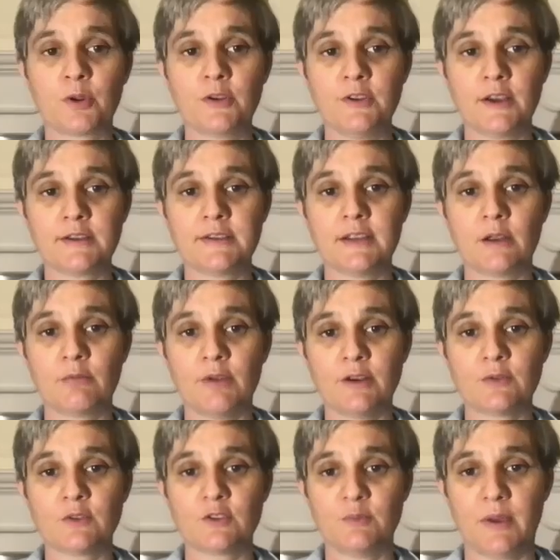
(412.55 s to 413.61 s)
conducting a
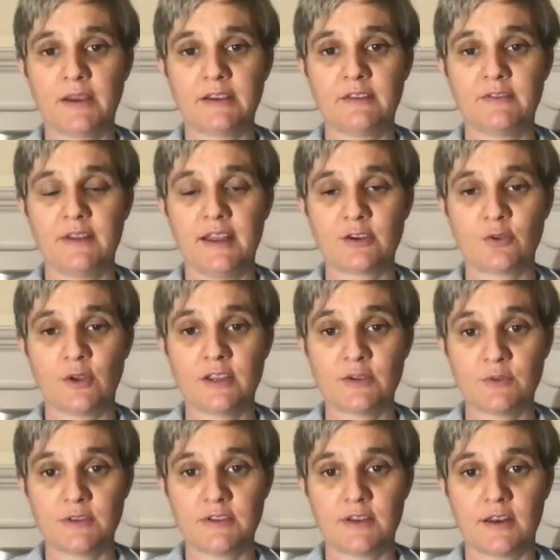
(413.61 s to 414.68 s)
retrospective natural
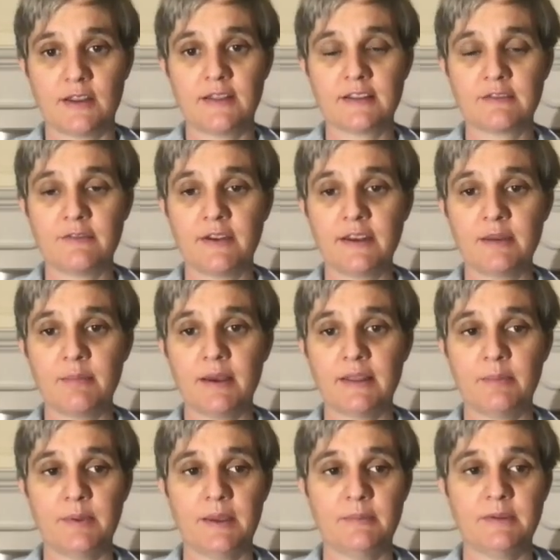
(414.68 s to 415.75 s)
history study that's funded by
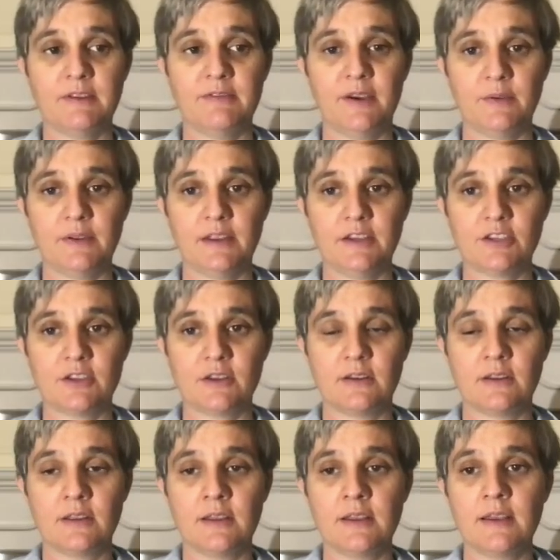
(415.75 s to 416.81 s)
the PMD Foundation.
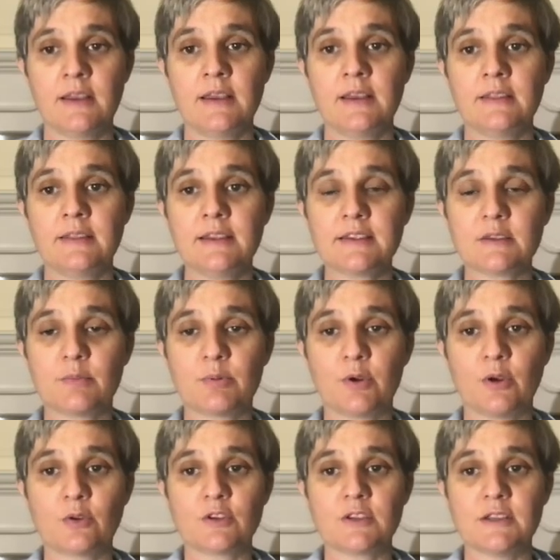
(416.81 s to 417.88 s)
This
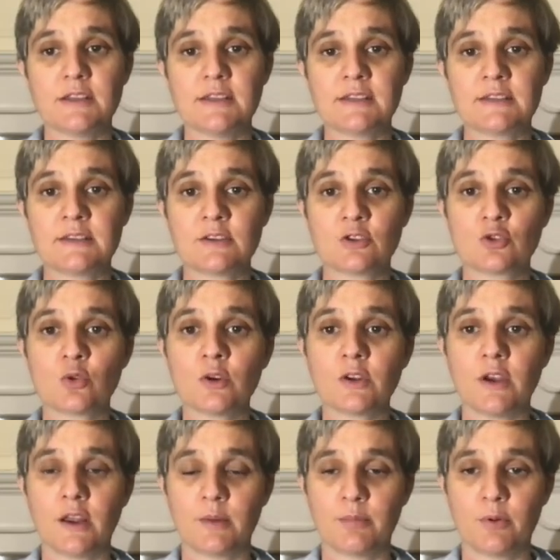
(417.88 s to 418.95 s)
approach is the
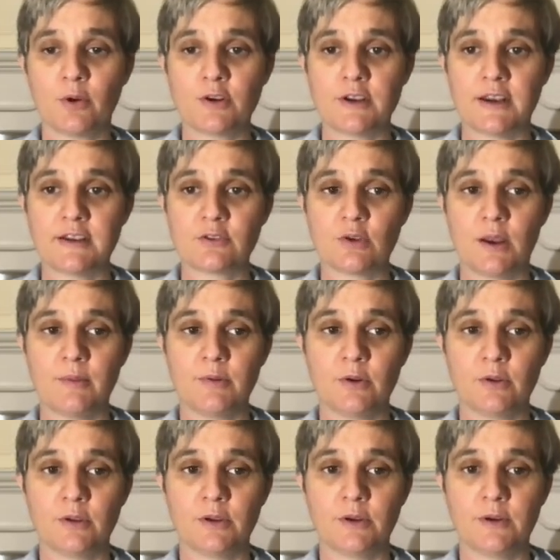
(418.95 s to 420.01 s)
shortcut approach I described
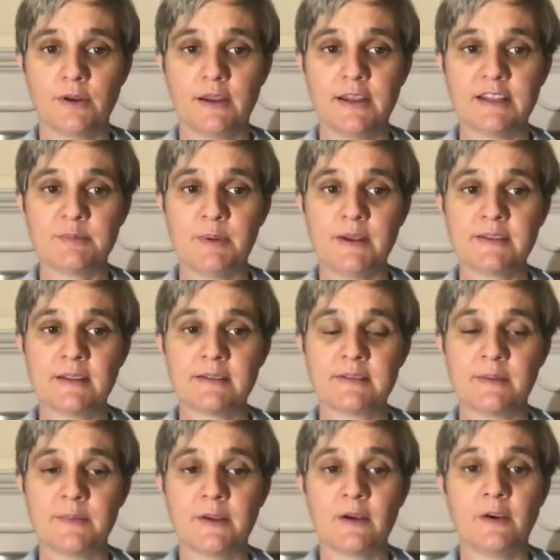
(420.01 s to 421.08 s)
earlier. It's based on
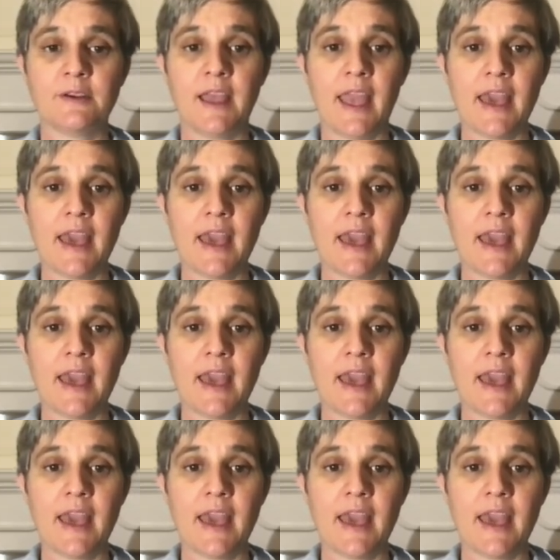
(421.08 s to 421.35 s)
something called